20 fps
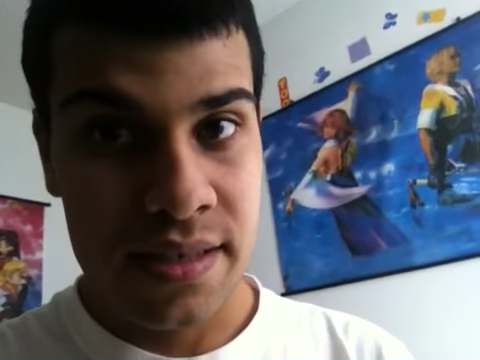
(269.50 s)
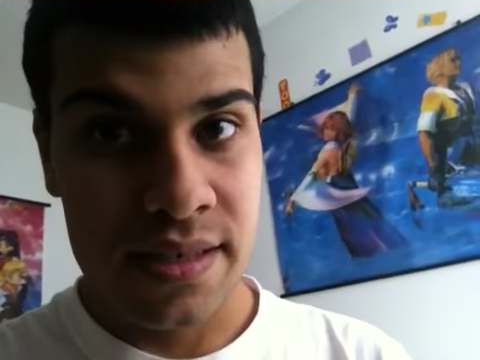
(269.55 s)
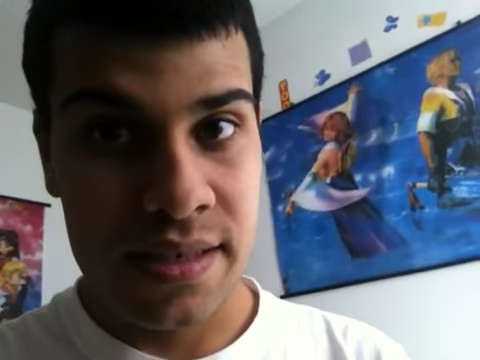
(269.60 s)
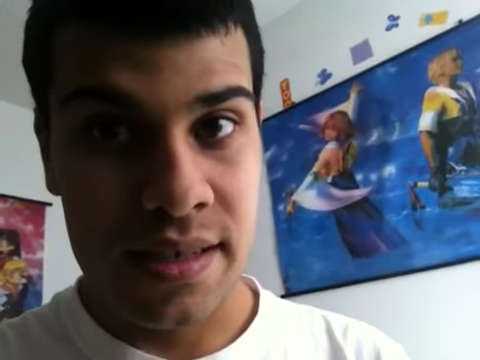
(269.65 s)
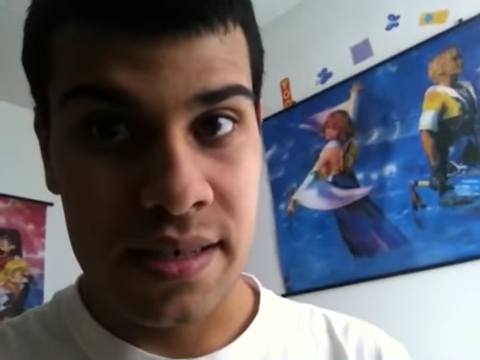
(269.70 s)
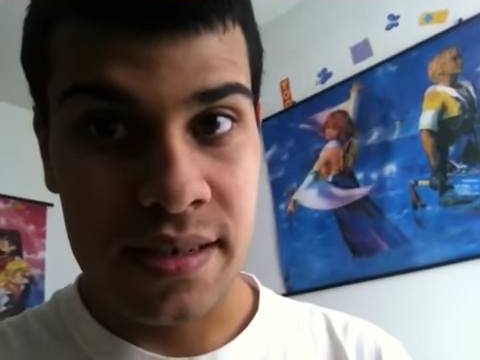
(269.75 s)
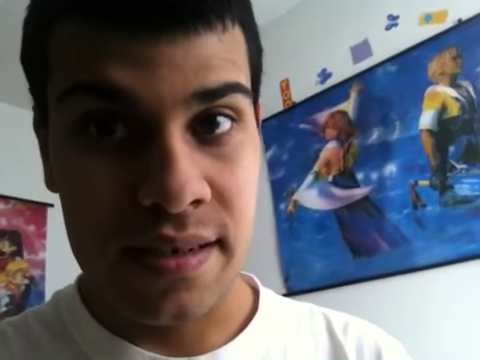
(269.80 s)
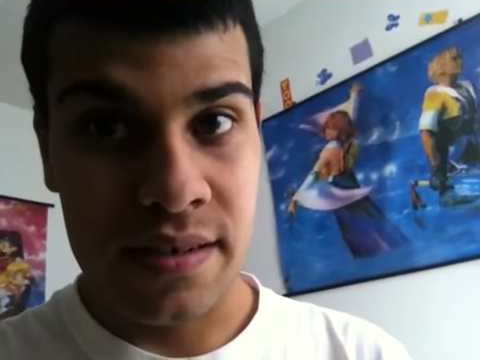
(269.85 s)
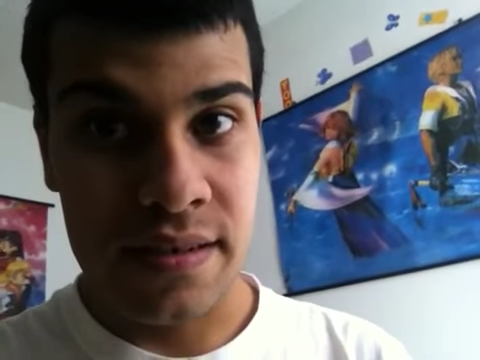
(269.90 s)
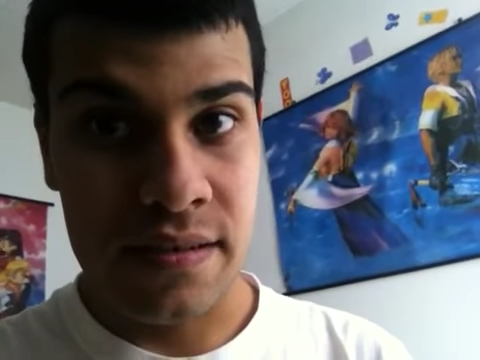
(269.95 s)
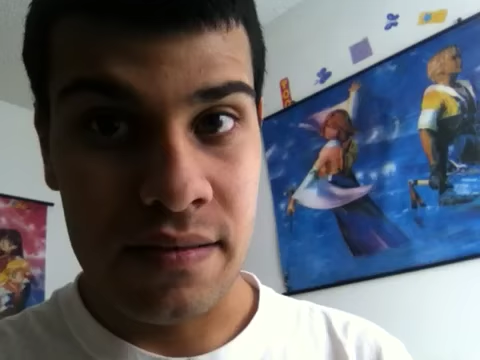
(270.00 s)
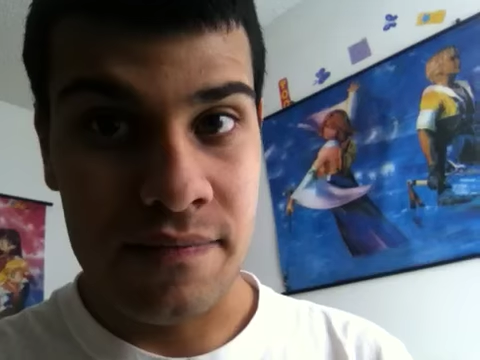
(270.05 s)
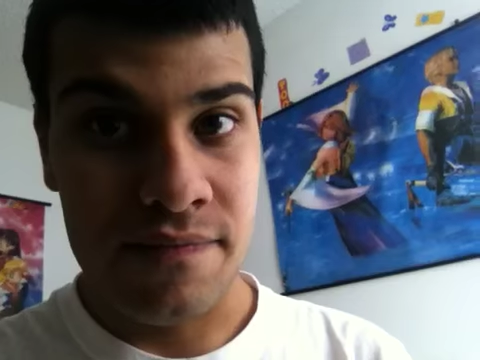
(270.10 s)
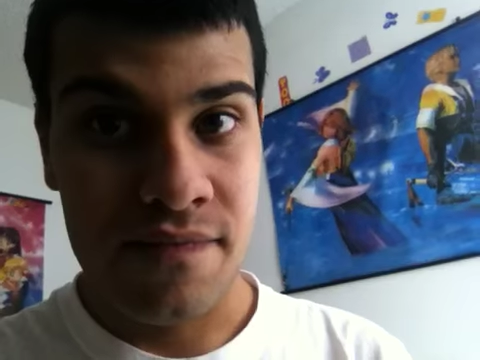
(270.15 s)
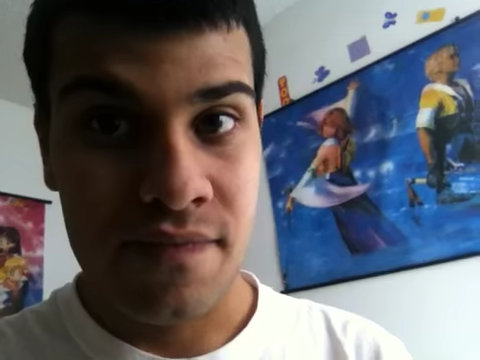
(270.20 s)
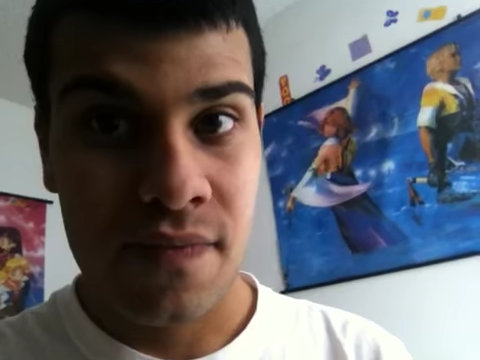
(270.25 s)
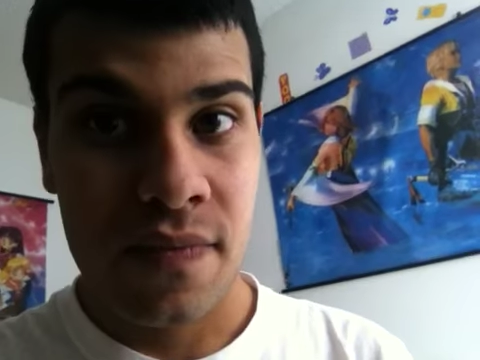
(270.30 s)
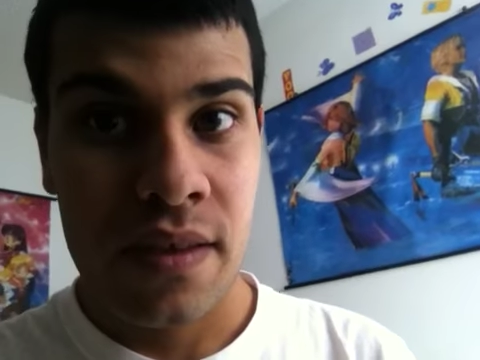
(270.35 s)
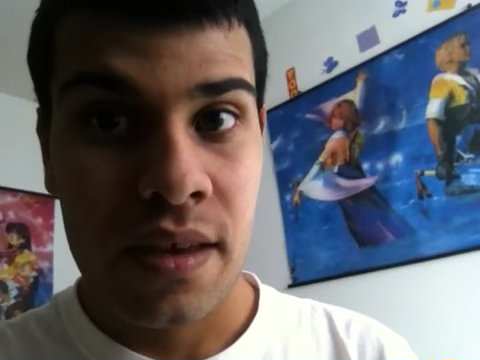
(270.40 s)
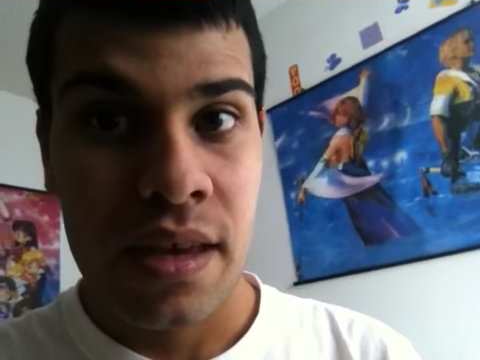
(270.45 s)
So
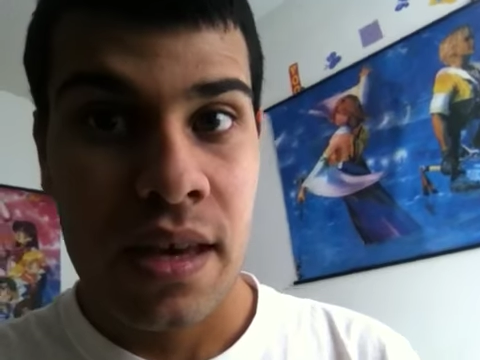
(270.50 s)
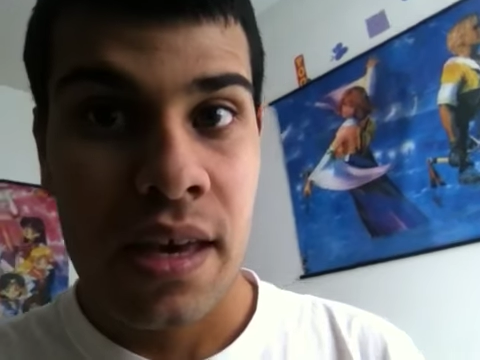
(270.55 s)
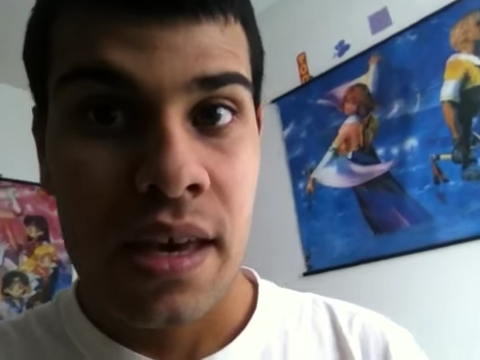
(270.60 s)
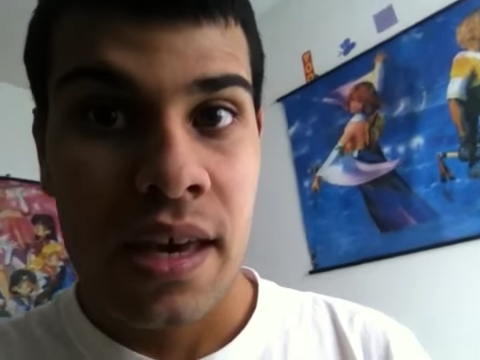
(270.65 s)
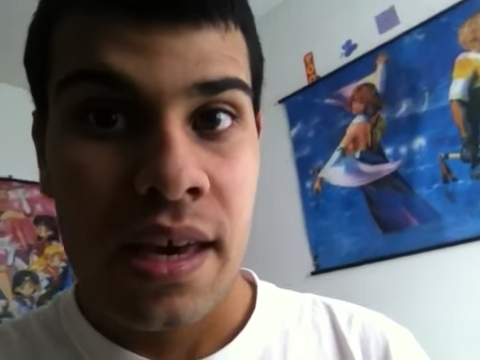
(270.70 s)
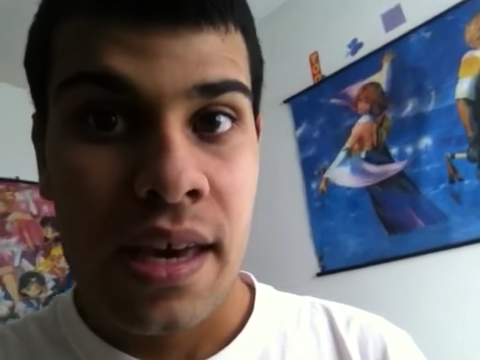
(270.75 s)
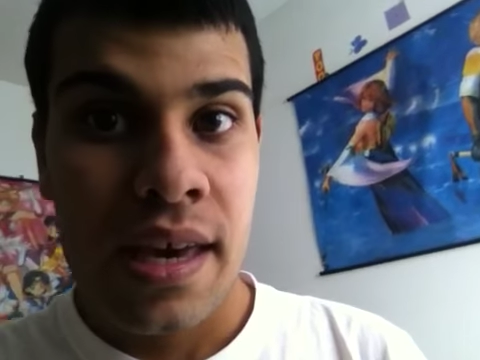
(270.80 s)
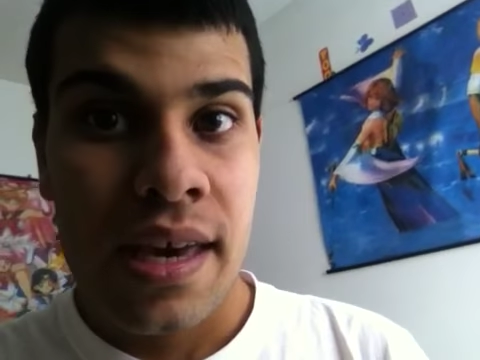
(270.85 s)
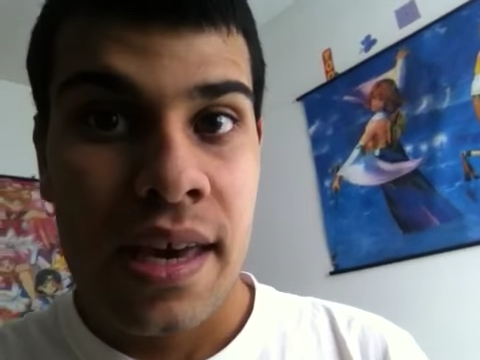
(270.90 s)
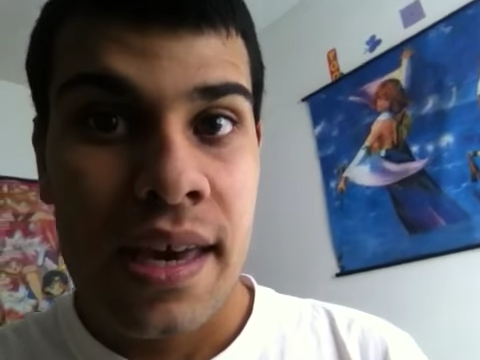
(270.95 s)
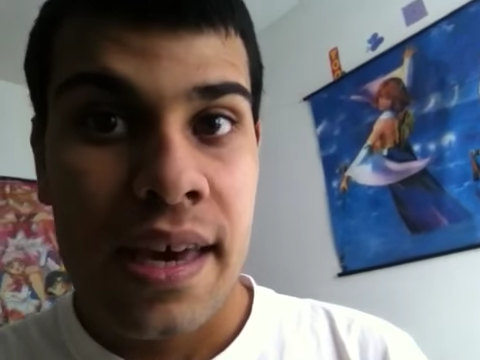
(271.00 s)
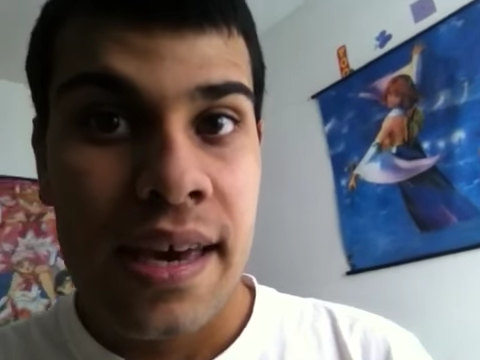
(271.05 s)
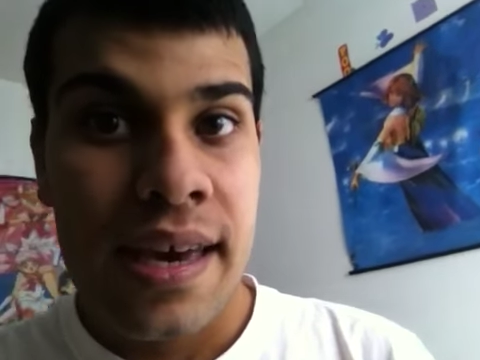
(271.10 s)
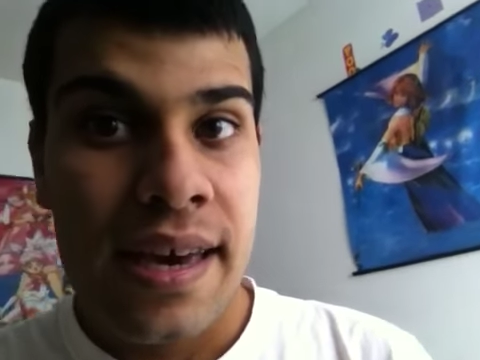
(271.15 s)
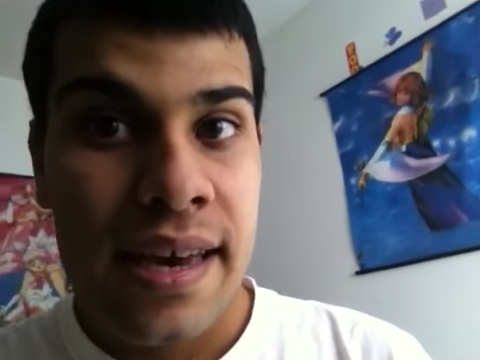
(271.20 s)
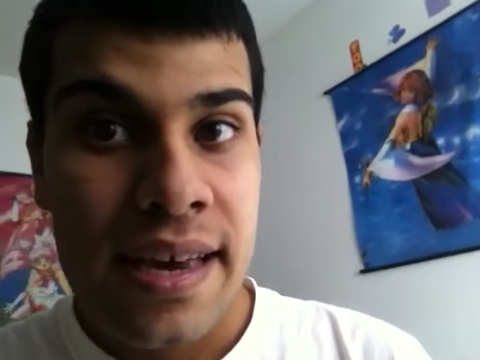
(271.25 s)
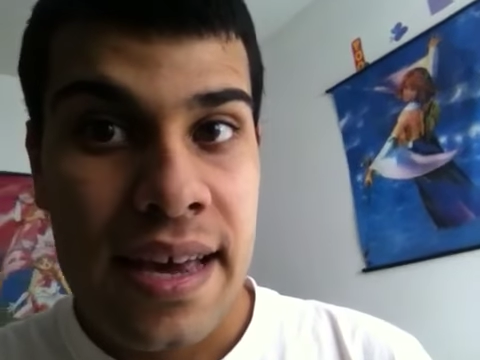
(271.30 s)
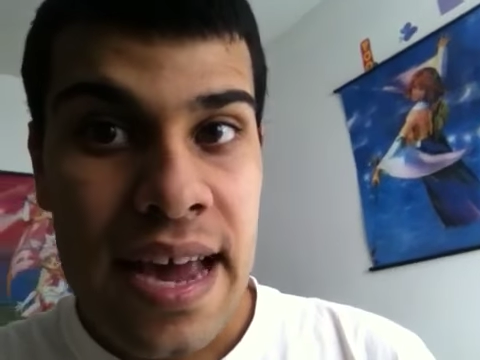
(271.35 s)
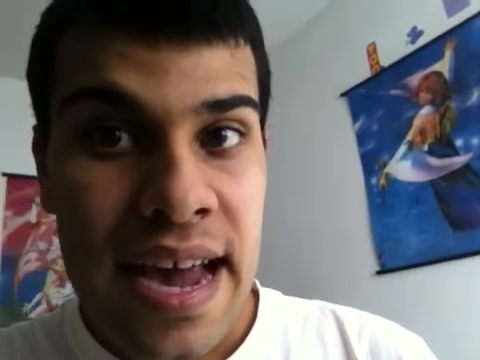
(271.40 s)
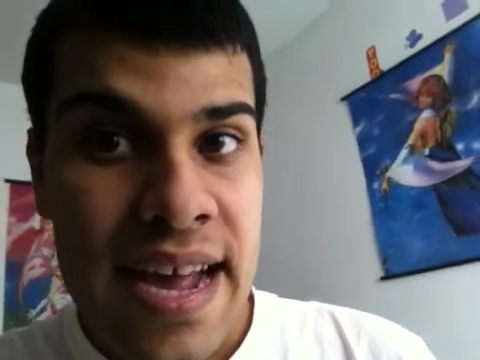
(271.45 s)

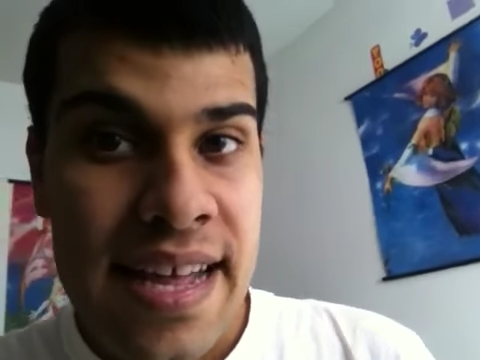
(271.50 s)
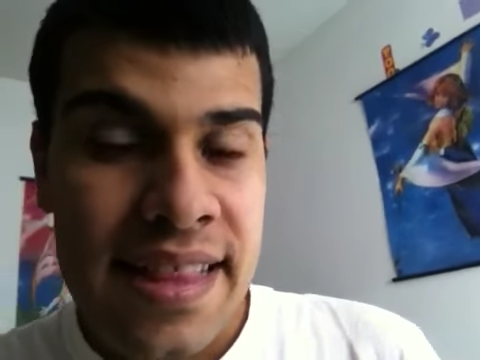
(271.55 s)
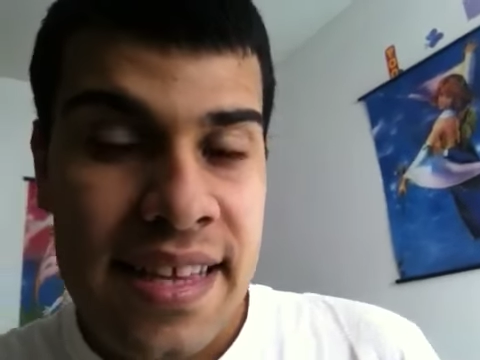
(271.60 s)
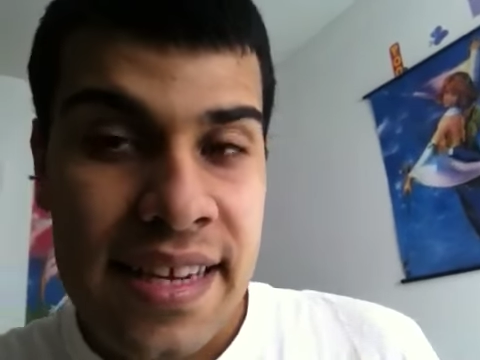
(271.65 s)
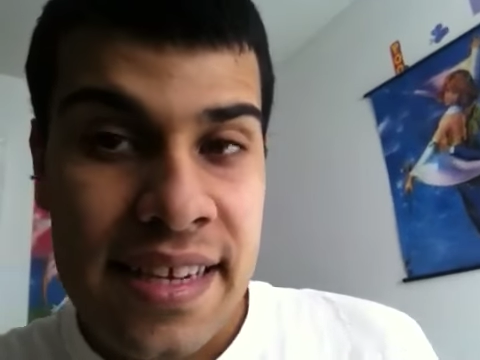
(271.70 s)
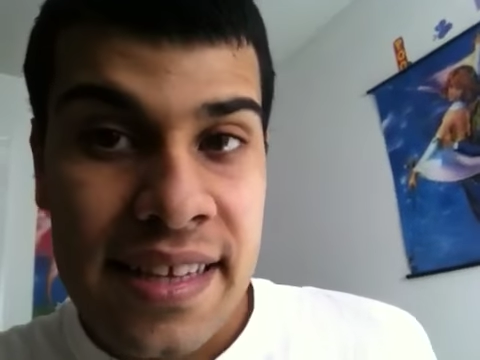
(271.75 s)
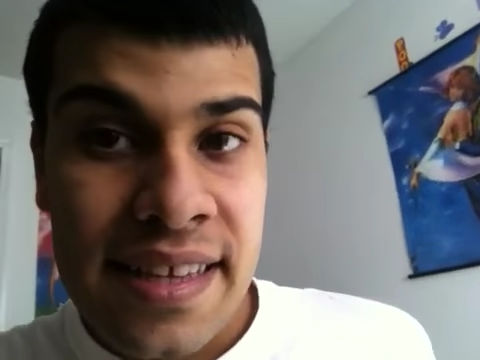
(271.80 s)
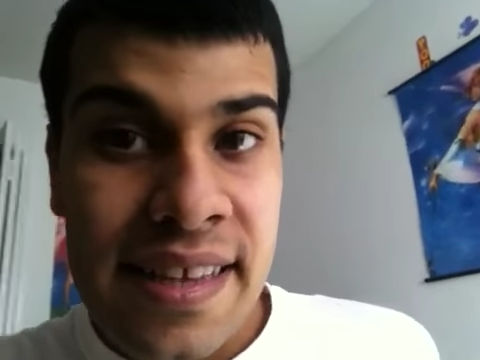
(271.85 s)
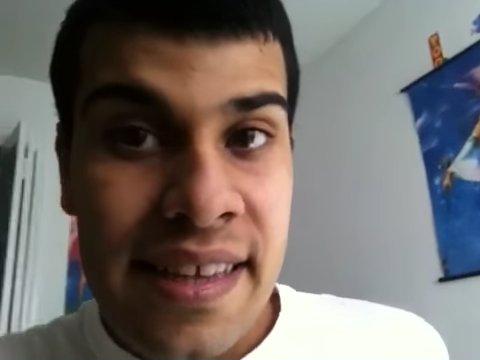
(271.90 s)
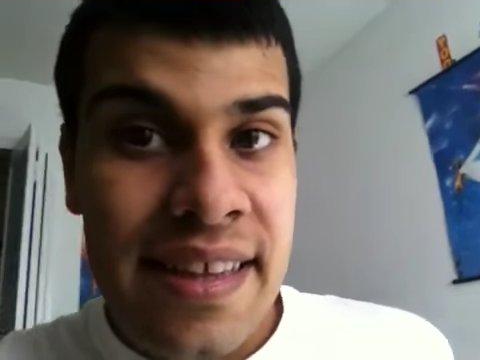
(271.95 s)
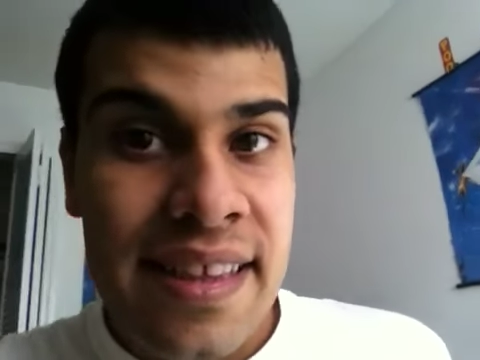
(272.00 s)
I think